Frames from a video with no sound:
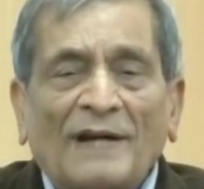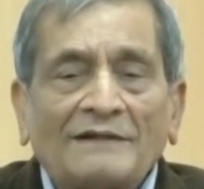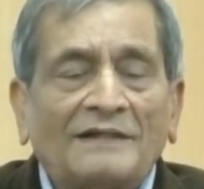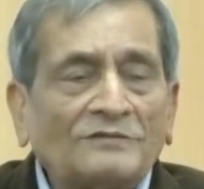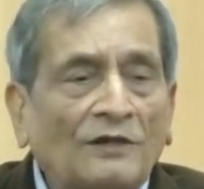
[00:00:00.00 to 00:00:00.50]

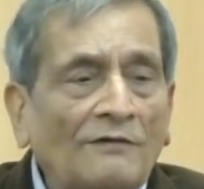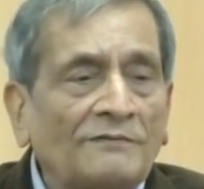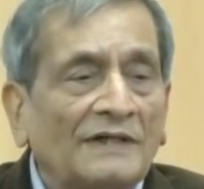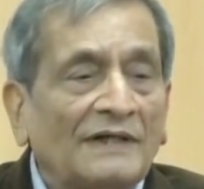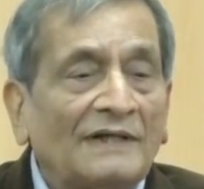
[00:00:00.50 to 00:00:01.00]
practice
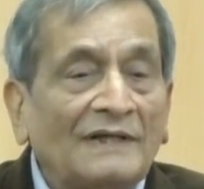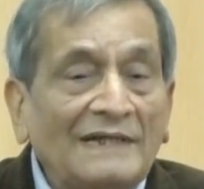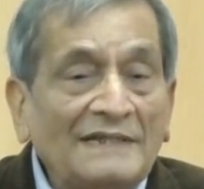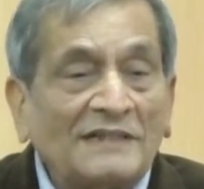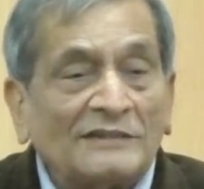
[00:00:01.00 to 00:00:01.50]
of
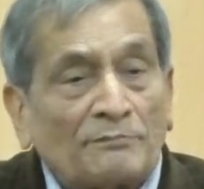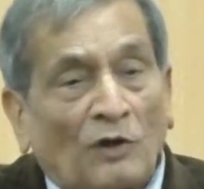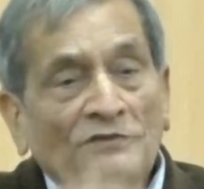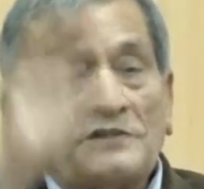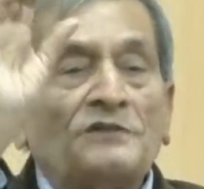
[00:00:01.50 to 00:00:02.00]
religious
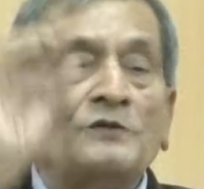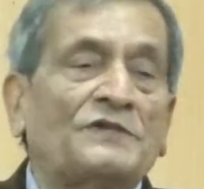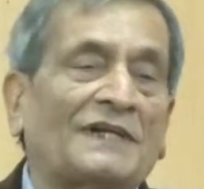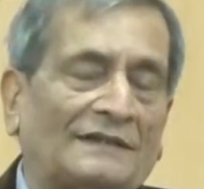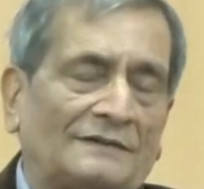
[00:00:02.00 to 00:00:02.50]

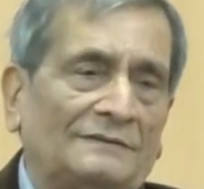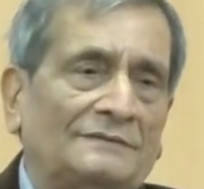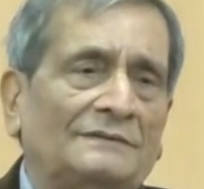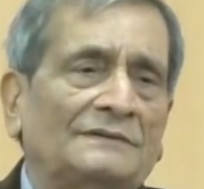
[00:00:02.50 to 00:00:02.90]
prostitution